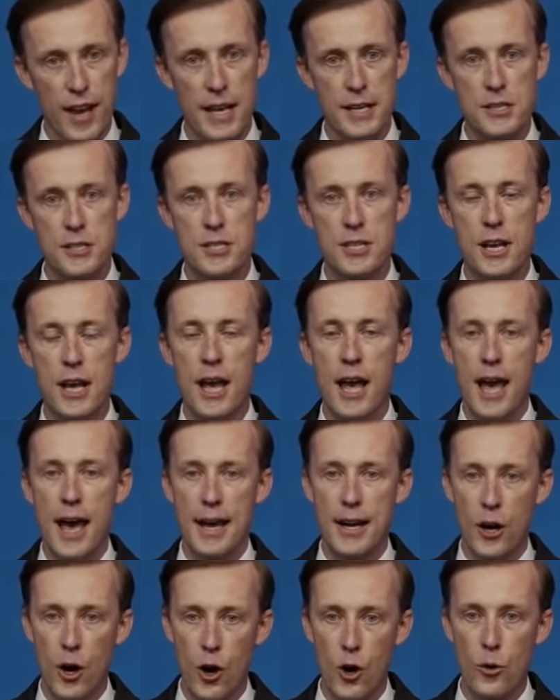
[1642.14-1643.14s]
we face
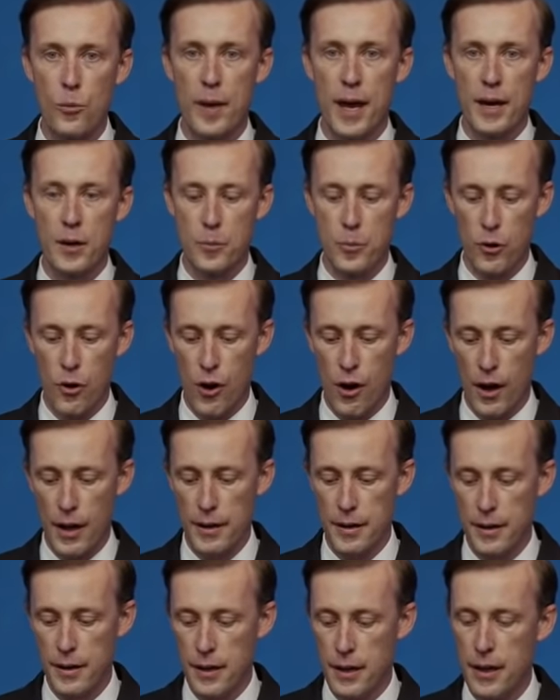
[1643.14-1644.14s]
at home and
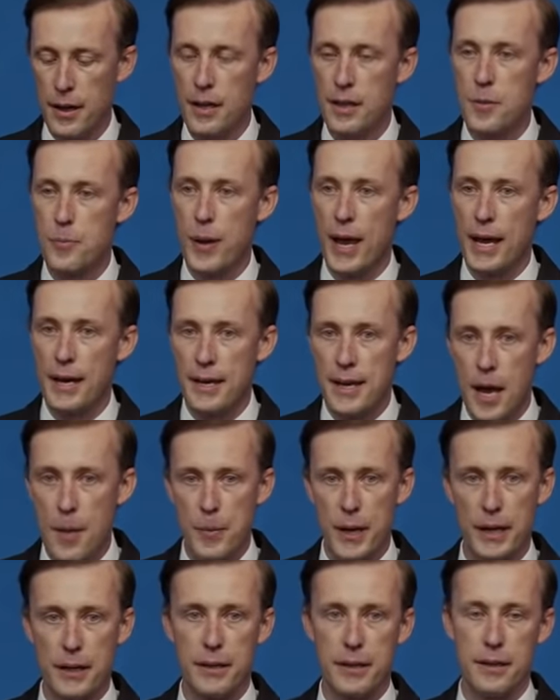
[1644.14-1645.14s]
abroad. The
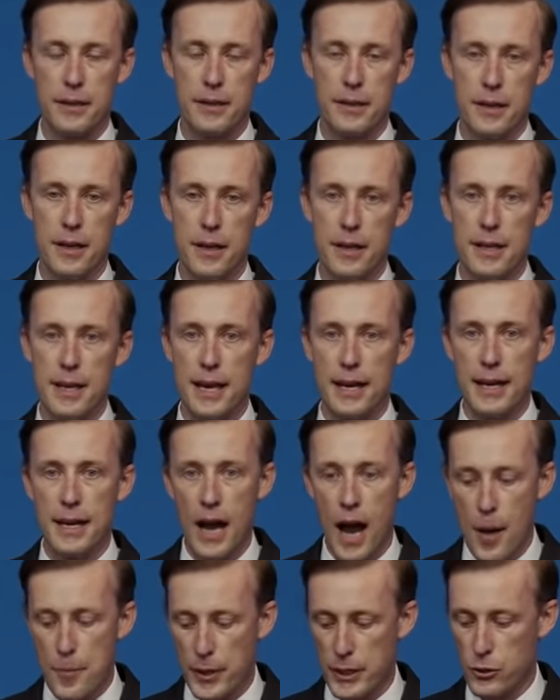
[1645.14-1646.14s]
pandemic, the
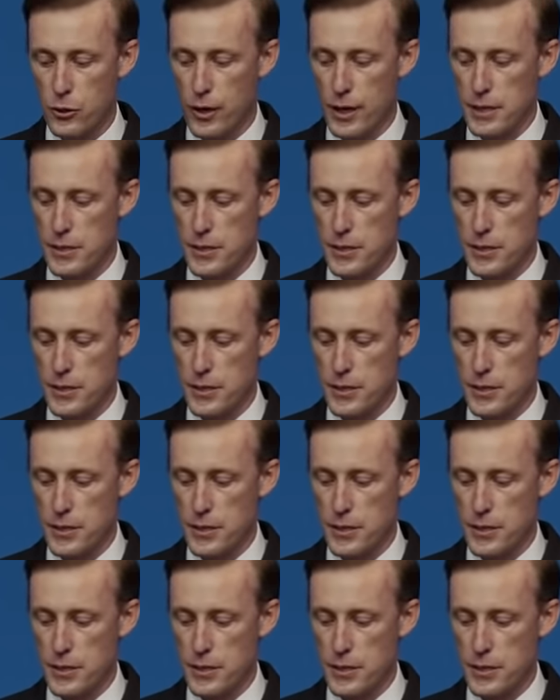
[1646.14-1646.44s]
economic